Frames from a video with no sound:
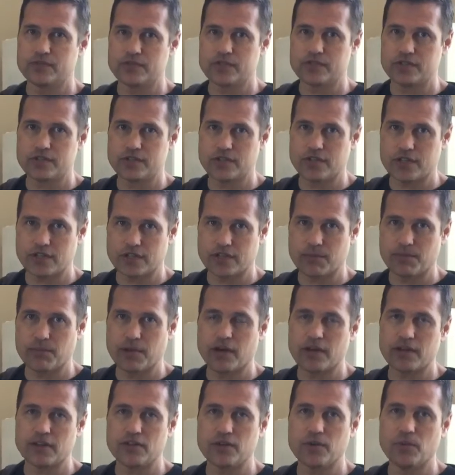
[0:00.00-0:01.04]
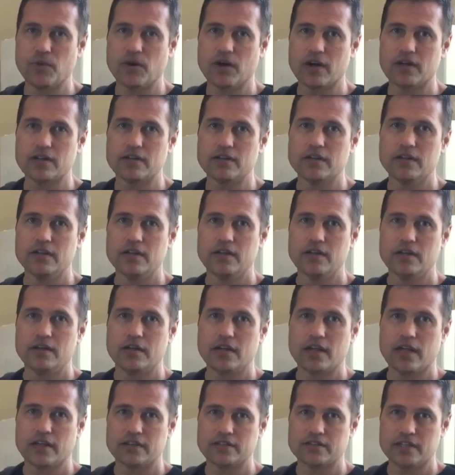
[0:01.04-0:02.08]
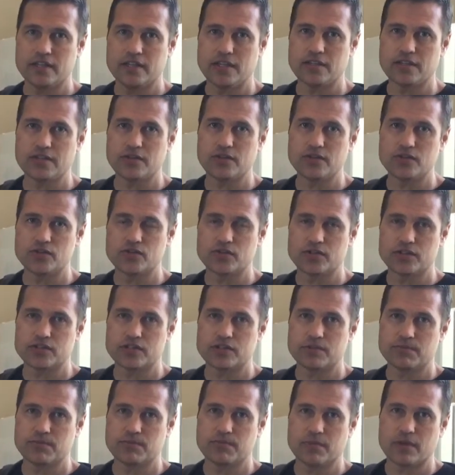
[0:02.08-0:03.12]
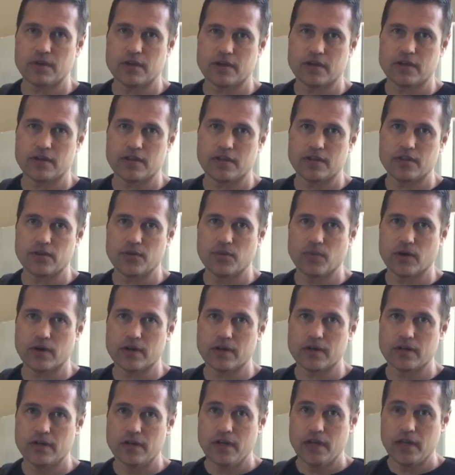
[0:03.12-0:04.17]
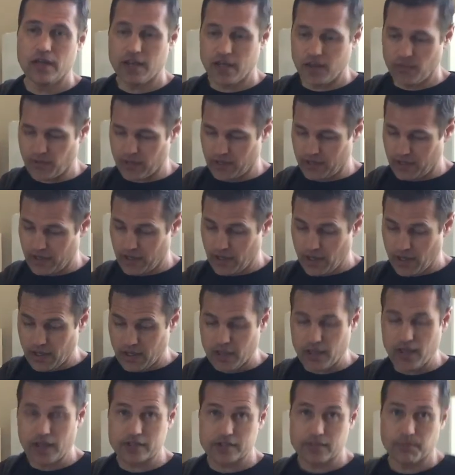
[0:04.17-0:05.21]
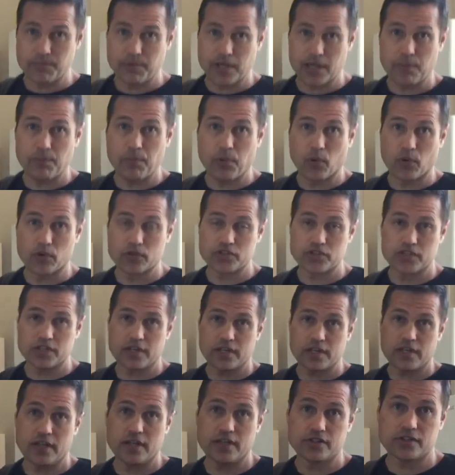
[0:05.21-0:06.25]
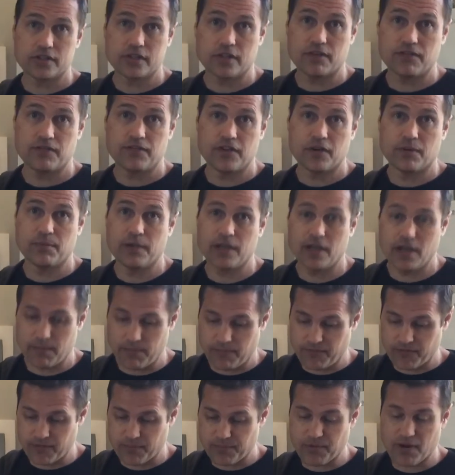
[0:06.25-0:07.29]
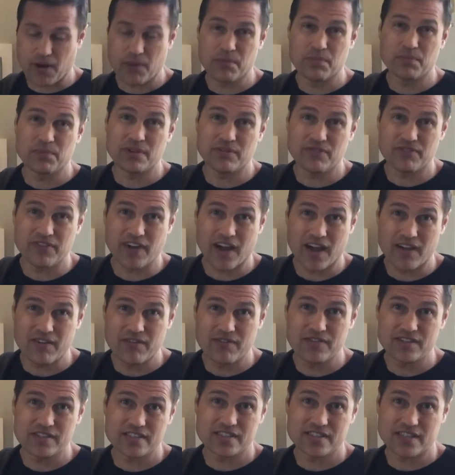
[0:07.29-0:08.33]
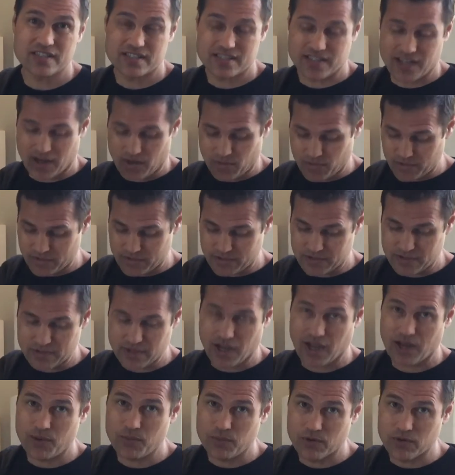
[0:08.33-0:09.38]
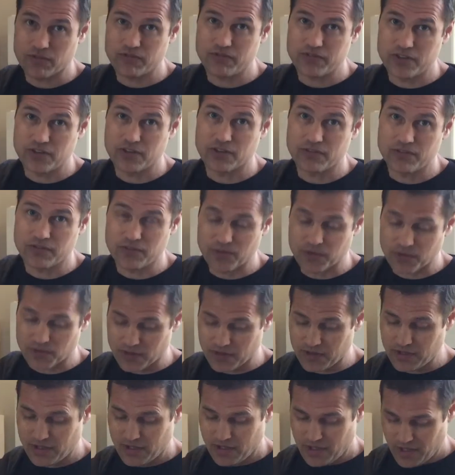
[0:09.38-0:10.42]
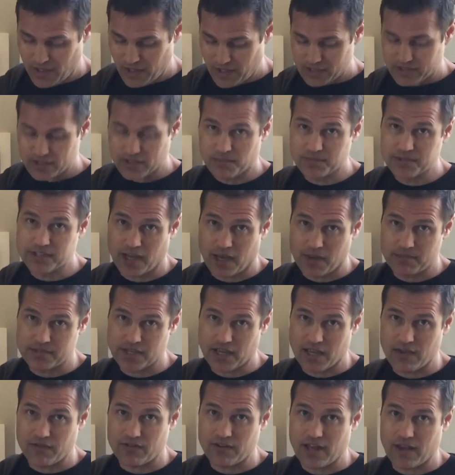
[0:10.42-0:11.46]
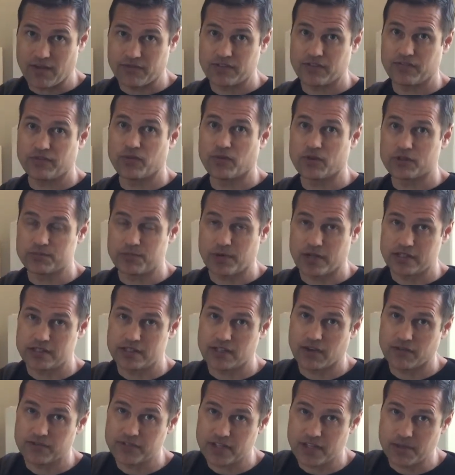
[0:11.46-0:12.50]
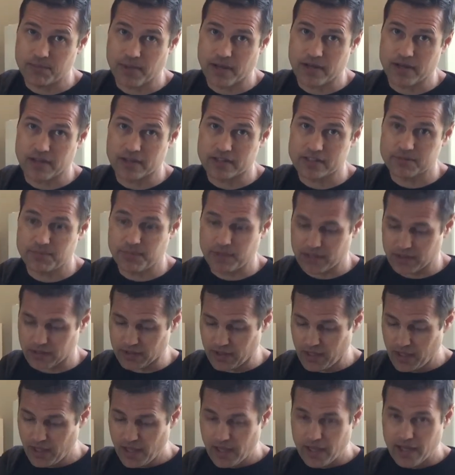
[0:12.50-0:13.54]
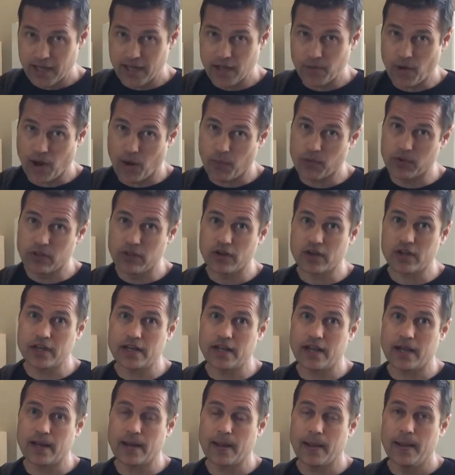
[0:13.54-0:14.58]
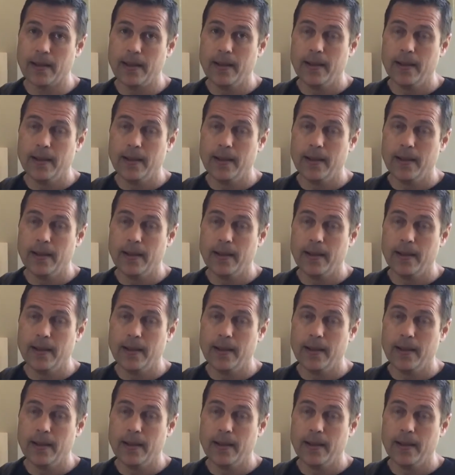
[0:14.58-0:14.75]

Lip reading: to get the body you want and to eat the nutrition that you want. Anyway, it's a big portion. It's gonna fill me up for probably 5-6 hours. I will feel full. Sometimes I even have to force myself to eat my next meal. Anyway, we're looking at